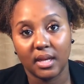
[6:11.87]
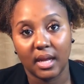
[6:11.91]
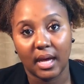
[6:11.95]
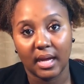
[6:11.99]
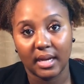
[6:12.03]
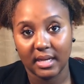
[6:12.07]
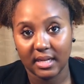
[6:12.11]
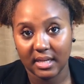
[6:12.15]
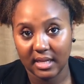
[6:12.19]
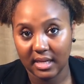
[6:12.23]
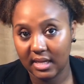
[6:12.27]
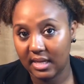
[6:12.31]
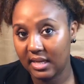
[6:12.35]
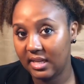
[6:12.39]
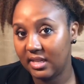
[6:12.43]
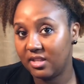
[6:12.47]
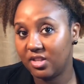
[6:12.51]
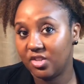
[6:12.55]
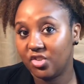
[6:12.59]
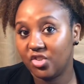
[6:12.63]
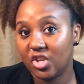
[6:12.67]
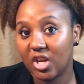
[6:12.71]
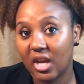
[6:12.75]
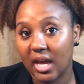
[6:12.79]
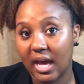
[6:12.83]
I didn't need to,
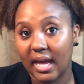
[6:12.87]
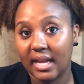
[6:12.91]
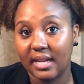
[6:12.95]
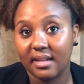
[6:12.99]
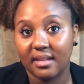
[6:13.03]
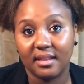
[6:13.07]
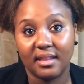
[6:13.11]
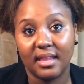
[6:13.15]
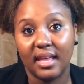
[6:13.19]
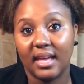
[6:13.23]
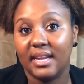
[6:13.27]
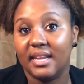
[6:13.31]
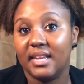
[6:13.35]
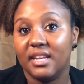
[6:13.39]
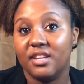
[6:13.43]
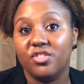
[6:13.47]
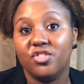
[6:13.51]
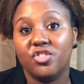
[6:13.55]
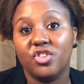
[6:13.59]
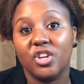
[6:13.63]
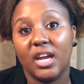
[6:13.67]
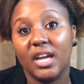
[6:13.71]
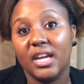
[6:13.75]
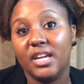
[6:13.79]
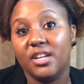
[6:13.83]
they didn't
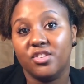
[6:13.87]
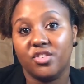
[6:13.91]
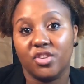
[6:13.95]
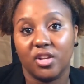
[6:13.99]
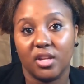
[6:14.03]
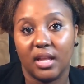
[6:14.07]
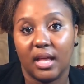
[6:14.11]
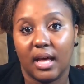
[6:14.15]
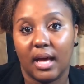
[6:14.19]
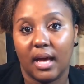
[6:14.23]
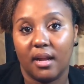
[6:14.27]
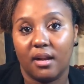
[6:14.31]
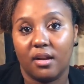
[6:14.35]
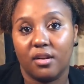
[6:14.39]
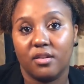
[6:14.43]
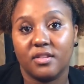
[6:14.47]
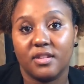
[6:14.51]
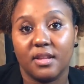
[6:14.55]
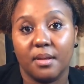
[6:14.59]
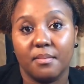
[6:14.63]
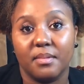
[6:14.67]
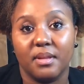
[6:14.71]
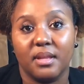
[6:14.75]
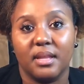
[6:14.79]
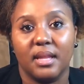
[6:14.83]
change a lot, or
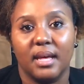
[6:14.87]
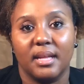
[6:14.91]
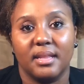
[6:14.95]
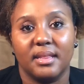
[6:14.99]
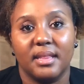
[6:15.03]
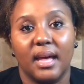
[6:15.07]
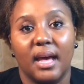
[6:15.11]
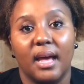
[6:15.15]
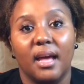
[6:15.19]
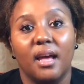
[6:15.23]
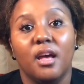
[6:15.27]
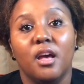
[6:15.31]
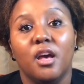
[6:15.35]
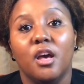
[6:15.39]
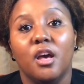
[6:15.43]
something like that.